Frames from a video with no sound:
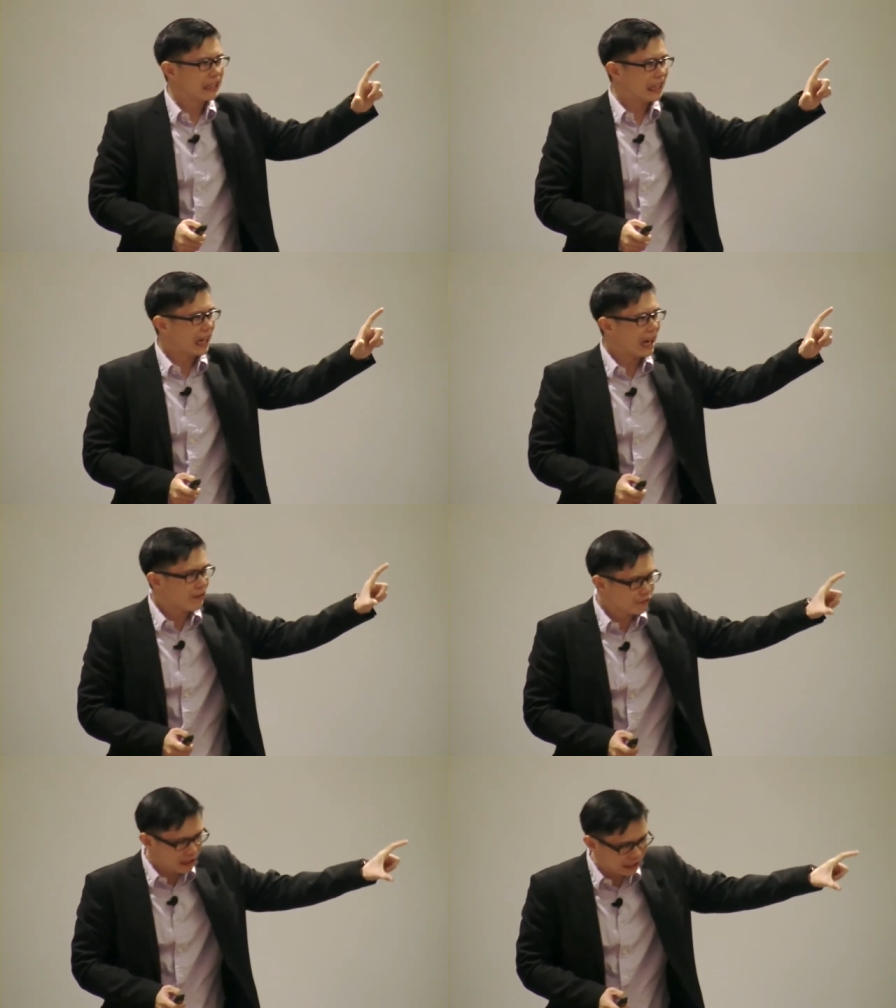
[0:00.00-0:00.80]
that
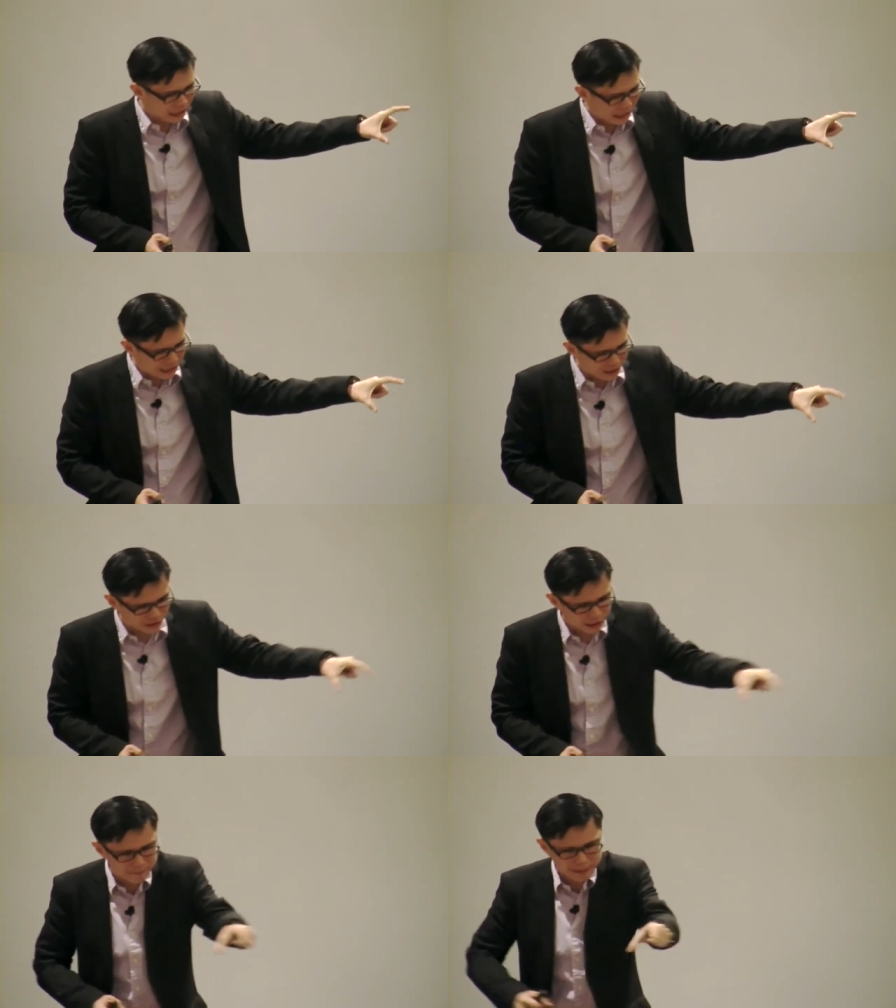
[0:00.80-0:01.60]
after the ladies
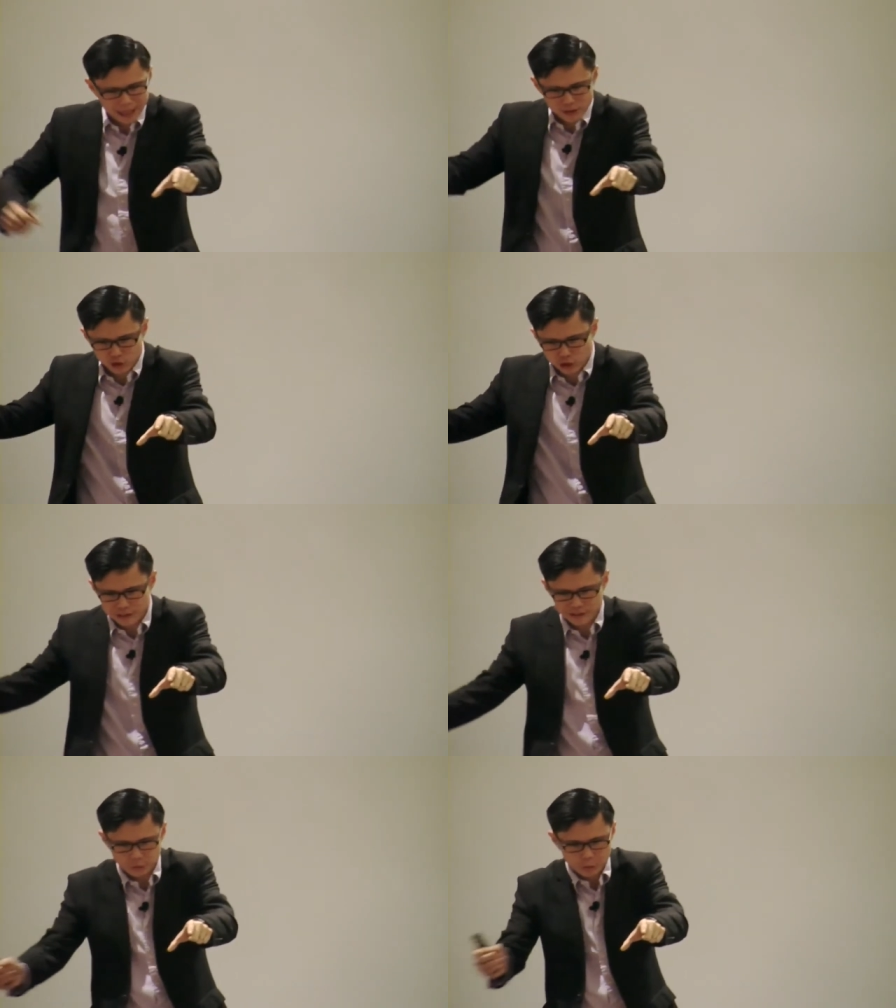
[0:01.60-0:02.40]
turn back,
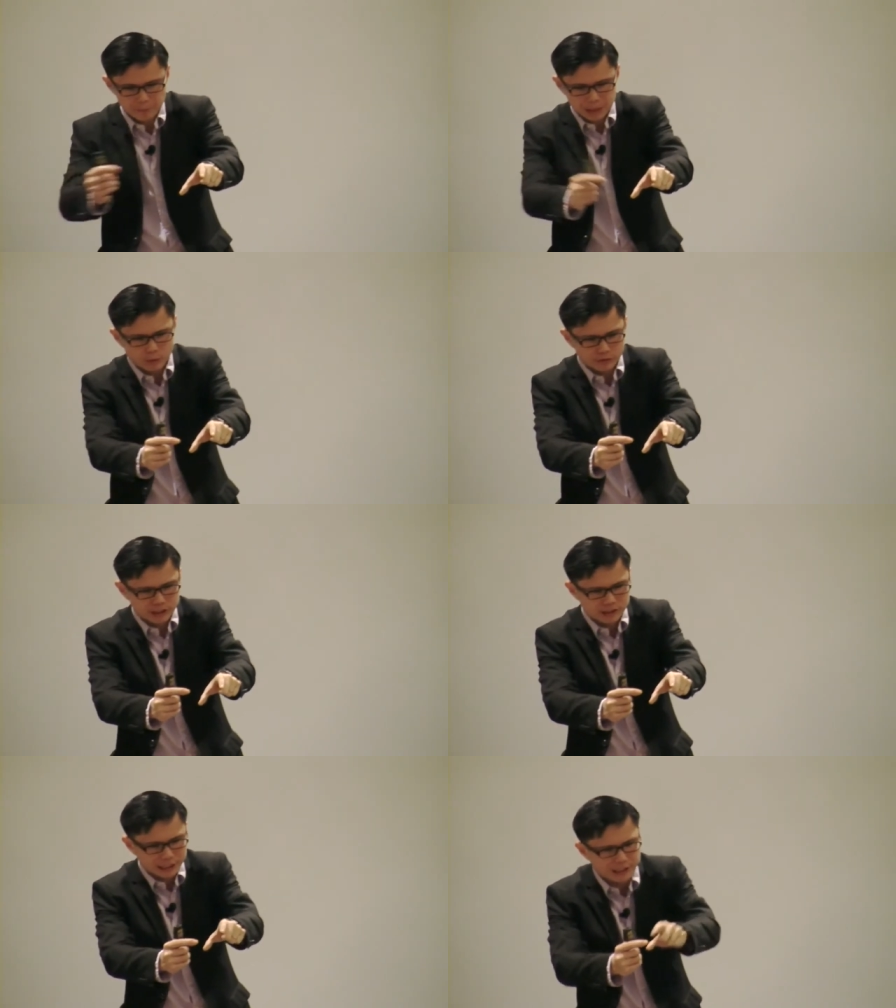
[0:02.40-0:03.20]
Jesus would meet with
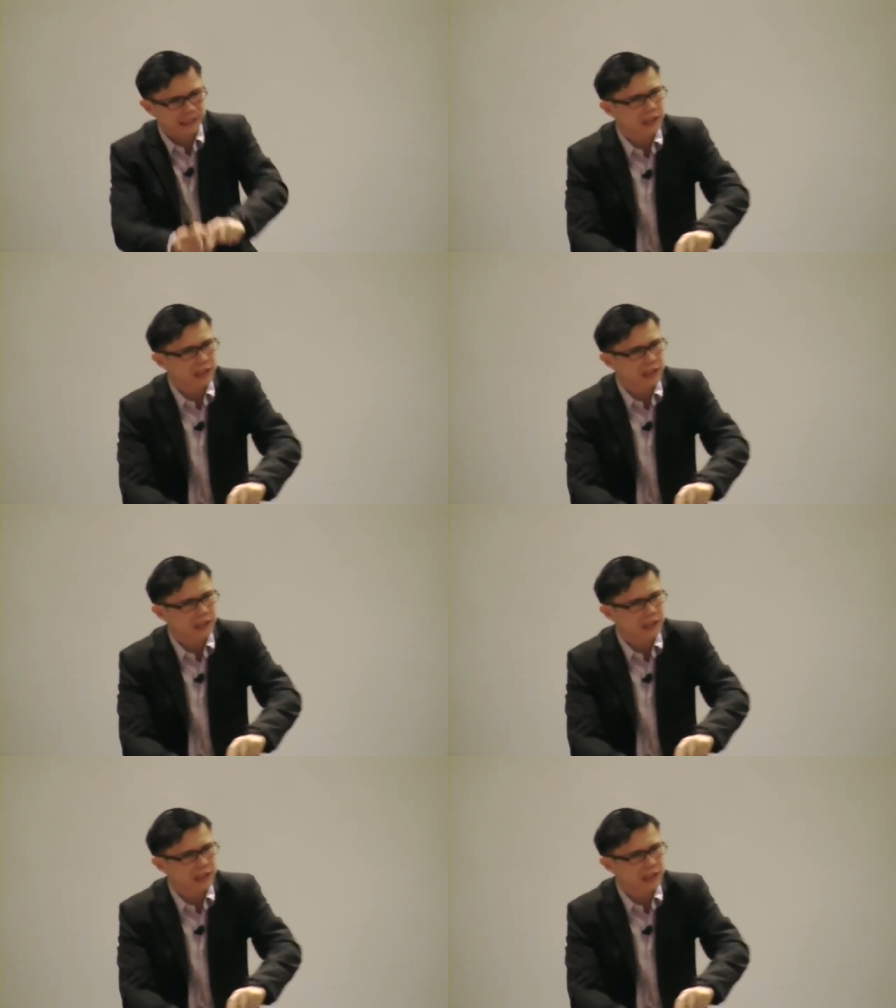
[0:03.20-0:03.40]
these ladies,